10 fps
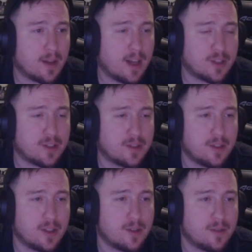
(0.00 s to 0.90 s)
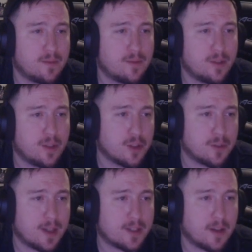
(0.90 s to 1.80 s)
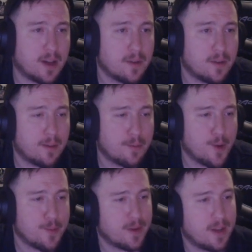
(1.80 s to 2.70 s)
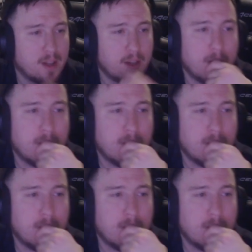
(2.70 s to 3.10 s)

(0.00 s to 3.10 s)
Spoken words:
I just, use my stun appropriately.